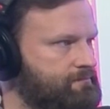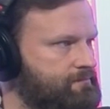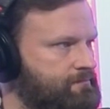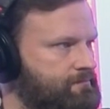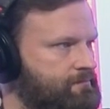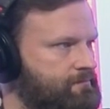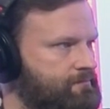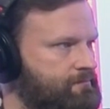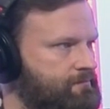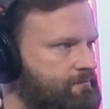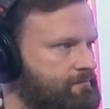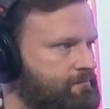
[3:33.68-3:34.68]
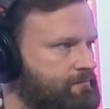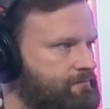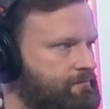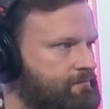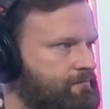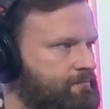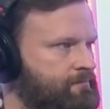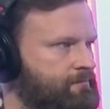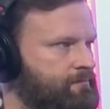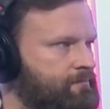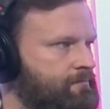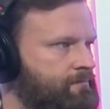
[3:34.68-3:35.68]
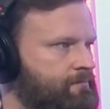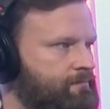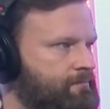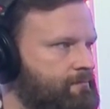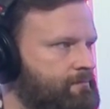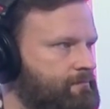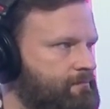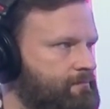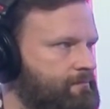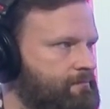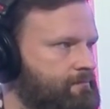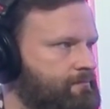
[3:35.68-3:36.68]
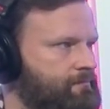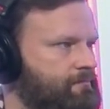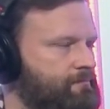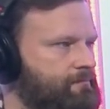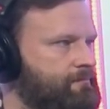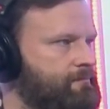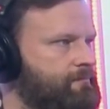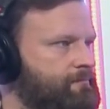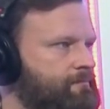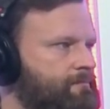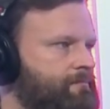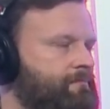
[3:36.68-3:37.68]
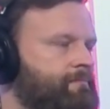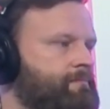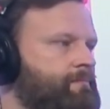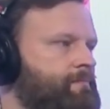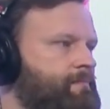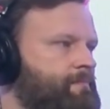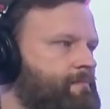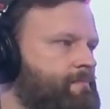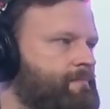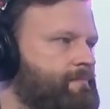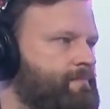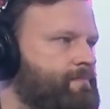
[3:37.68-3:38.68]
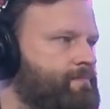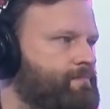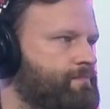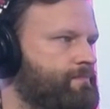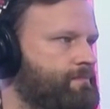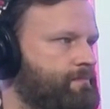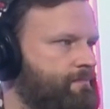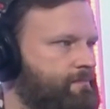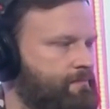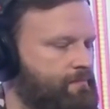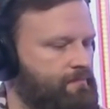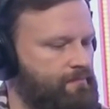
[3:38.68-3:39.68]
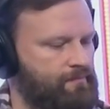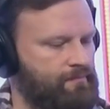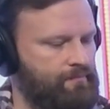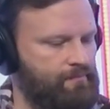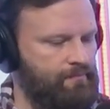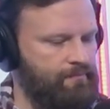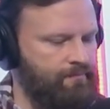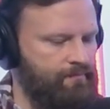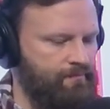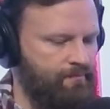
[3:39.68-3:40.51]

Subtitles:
The person shown says nothing.